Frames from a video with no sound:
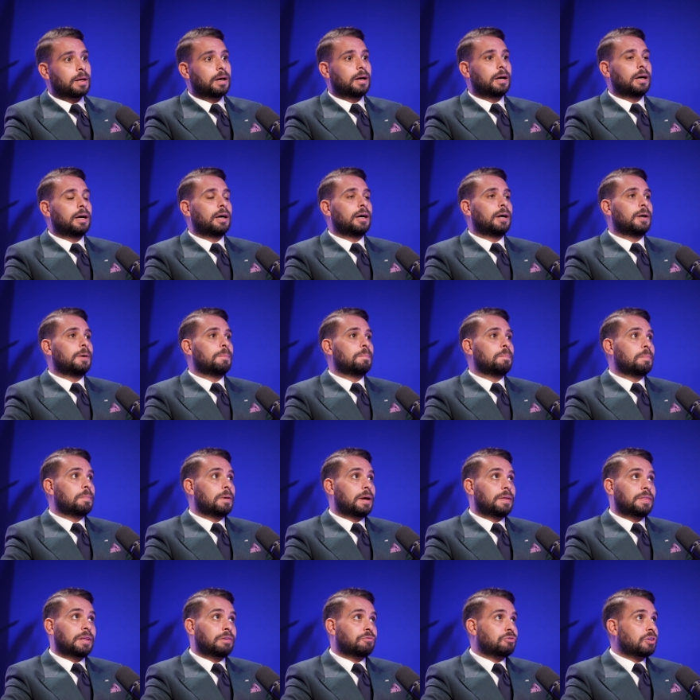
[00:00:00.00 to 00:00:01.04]

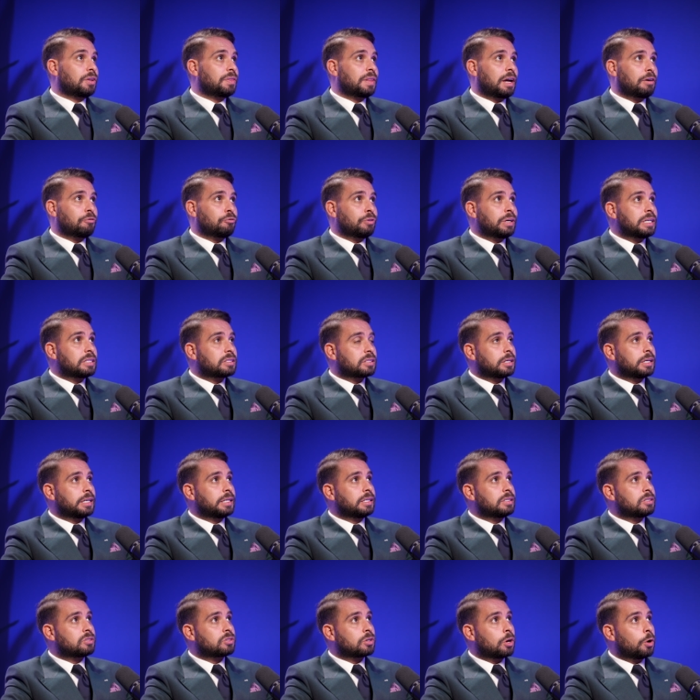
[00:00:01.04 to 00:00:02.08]
And they've done that
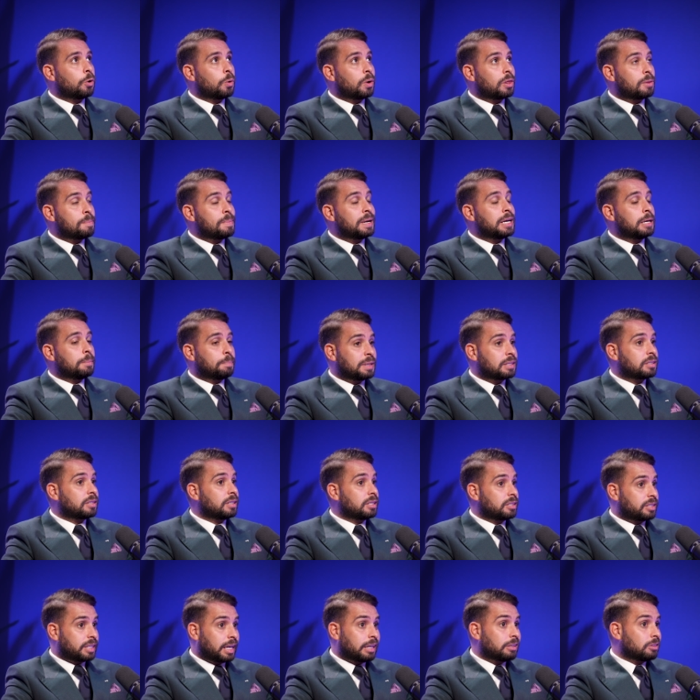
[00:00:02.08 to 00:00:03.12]
recently. So at the minute,
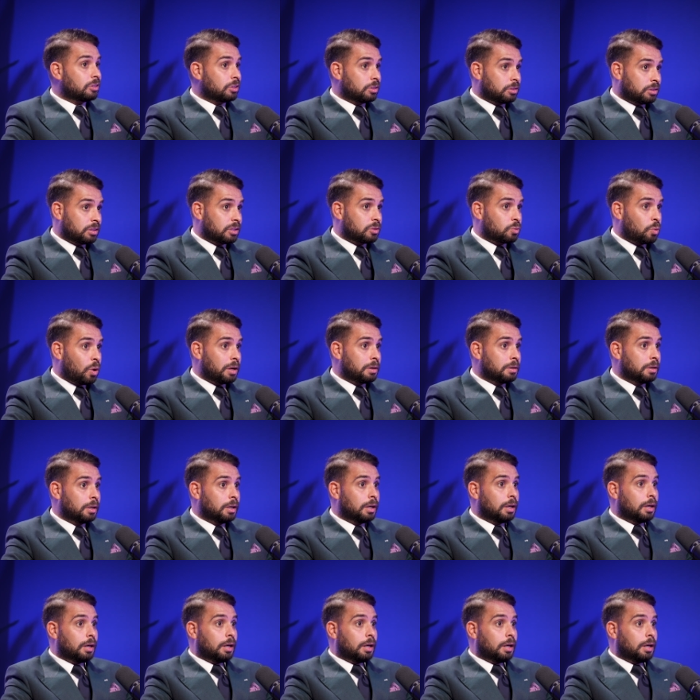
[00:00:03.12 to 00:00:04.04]
business centres is one.